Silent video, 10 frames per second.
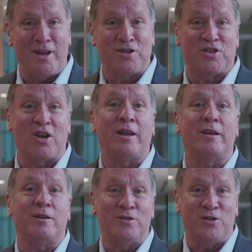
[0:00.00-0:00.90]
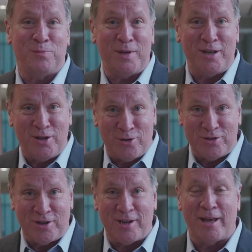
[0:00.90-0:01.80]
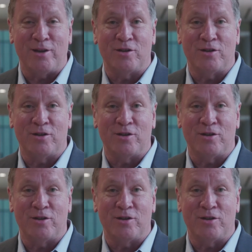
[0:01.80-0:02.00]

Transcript: excited to be here today in